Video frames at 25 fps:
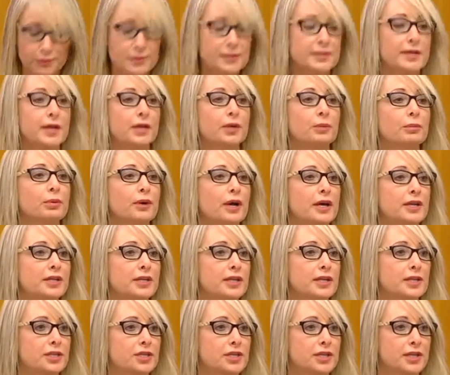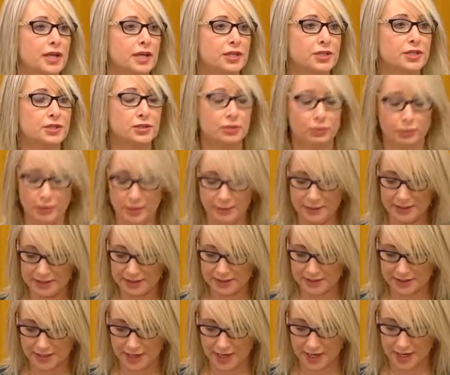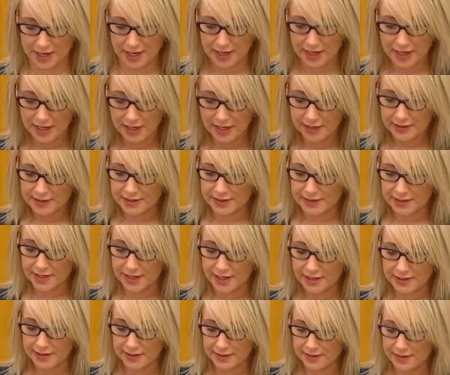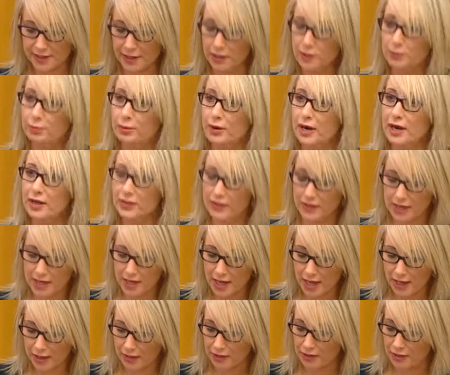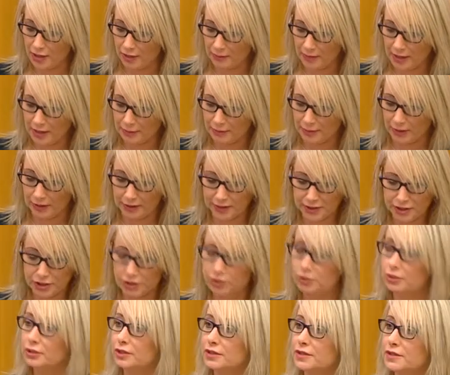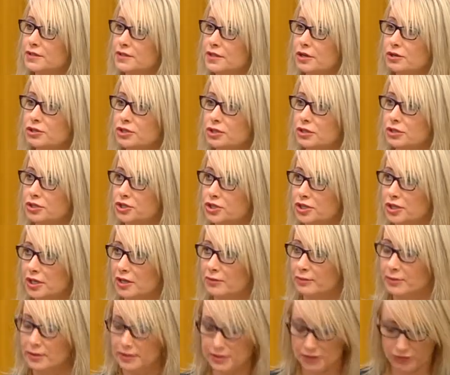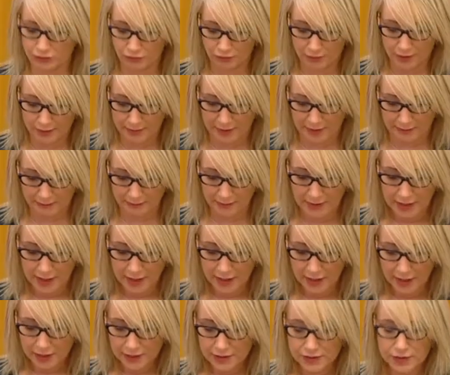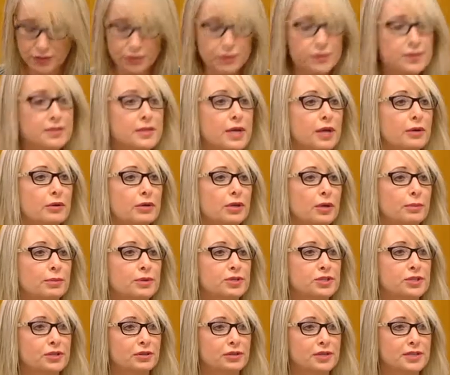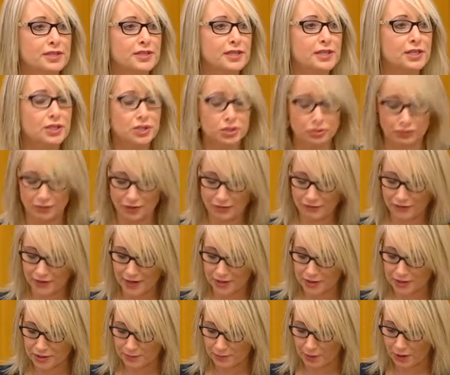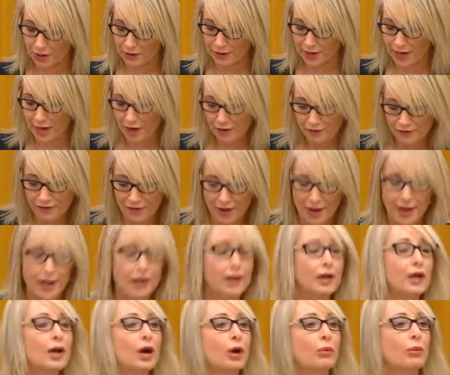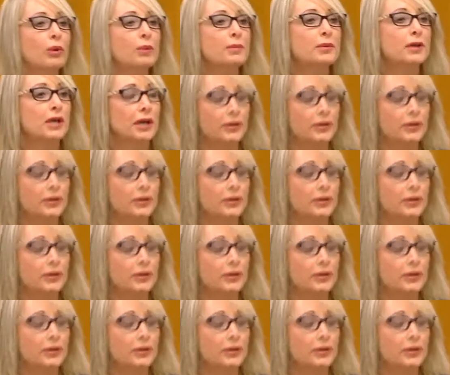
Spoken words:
will celebrate International Women's Day. It's a day to celebrate the economic, political and social achievements of women. It's also an opportunity to reflect upon how far women